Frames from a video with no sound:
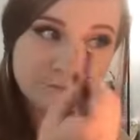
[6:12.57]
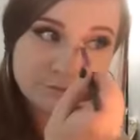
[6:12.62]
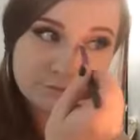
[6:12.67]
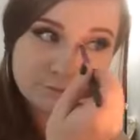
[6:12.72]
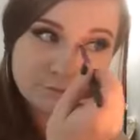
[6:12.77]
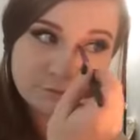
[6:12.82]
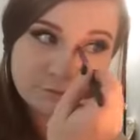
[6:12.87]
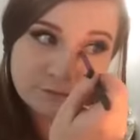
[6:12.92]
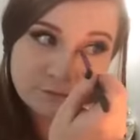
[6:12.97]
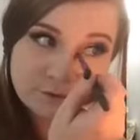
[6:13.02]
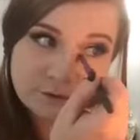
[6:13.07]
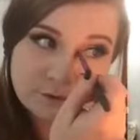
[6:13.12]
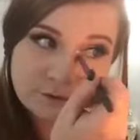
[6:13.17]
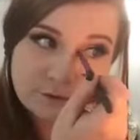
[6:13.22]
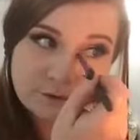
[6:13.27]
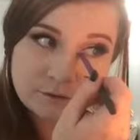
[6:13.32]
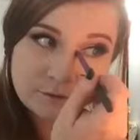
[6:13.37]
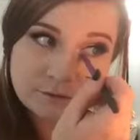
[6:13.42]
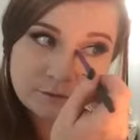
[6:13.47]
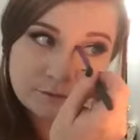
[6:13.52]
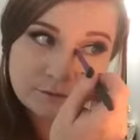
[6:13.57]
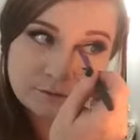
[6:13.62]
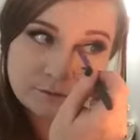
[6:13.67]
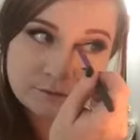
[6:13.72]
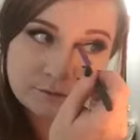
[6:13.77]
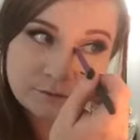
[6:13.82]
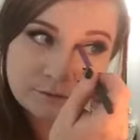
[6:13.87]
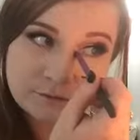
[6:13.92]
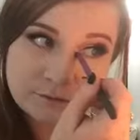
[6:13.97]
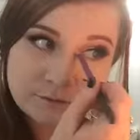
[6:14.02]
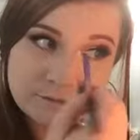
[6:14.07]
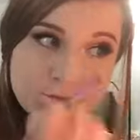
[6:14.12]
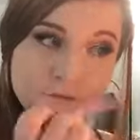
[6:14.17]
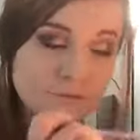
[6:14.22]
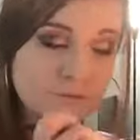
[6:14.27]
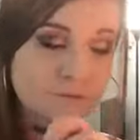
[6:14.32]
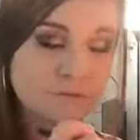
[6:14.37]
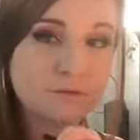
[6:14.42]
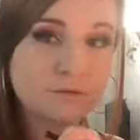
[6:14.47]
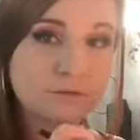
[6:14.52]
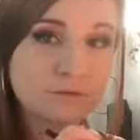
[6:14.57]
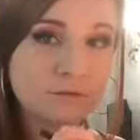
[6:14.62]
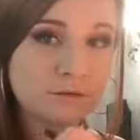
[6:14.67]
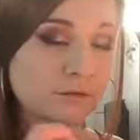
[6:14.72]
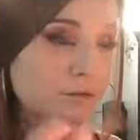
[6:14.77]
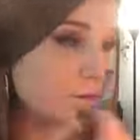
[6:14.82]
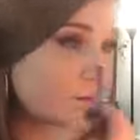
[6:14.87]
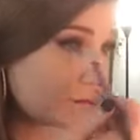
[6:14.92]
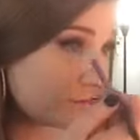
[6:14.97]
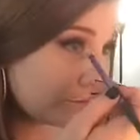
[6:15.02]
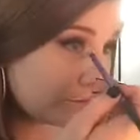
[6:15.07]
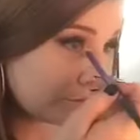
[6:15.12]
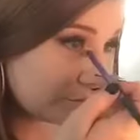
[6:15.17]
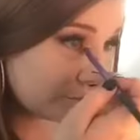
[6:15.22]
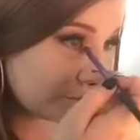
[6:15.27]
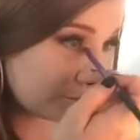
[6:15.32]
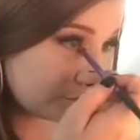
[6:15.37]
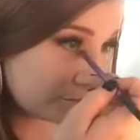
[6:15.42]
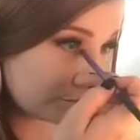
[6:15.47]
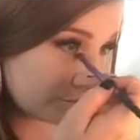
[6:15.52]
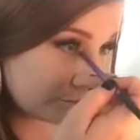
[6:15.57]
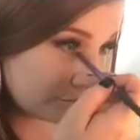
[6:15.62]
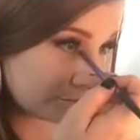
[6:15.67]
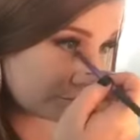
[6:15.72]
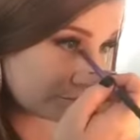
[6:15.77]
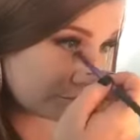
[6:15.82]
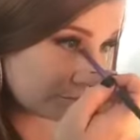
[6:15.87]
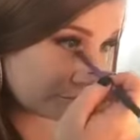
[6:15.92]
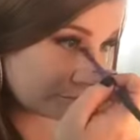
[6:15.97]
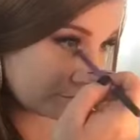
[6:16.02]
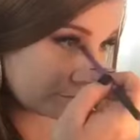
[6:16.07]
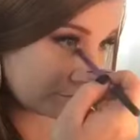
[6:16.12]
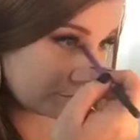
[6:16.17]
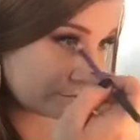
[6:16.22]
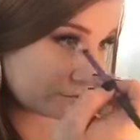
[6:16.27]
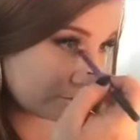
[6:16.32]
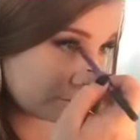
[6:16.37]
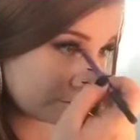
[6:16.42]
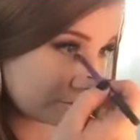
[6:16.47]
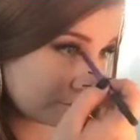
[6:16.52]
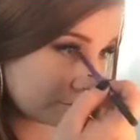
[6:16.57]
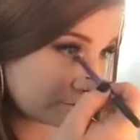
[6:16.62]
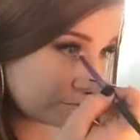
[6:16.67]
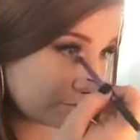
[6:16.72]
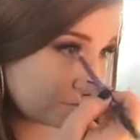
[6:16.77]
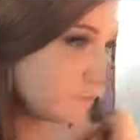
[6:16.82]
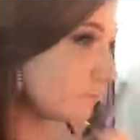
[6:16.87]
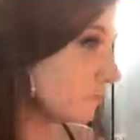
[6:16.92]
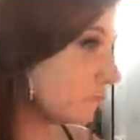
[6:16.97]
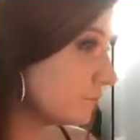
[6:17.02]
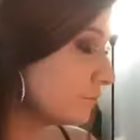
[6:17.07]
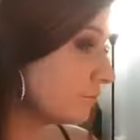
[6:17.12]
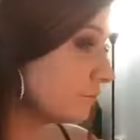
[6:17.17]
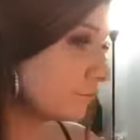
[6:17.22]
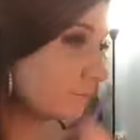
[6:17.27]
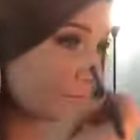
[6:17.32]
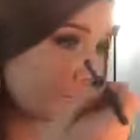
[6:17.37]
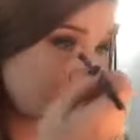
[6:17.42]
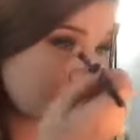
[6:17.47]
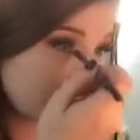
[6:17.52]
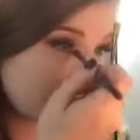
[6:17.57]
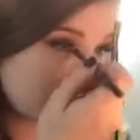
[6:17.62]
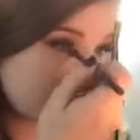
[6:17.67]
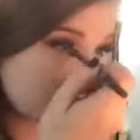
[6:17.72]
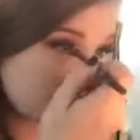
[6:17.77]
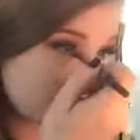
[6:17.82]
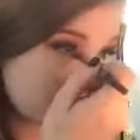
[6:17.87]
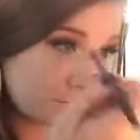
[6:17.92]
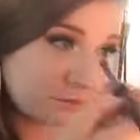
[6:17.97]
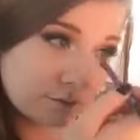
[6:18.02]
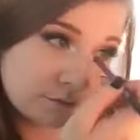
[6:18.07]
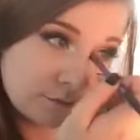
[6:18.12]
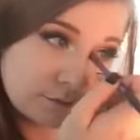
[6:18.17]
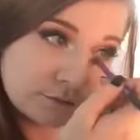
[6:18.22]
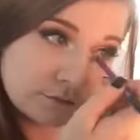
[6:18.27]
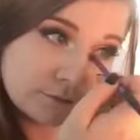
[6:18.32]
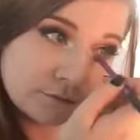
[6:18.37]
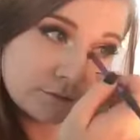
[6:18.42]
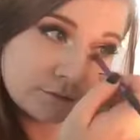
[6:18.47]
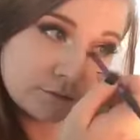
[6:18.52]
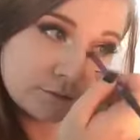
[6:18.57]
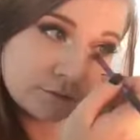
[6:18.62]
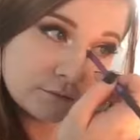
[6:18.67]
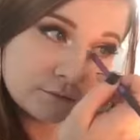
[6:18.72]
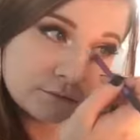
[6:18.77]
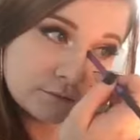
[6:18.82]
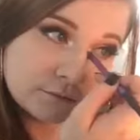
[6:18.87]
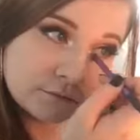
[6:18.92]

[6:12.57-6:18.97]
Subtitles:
definer. And now I'm just highlighting the inner corners and my brow bone with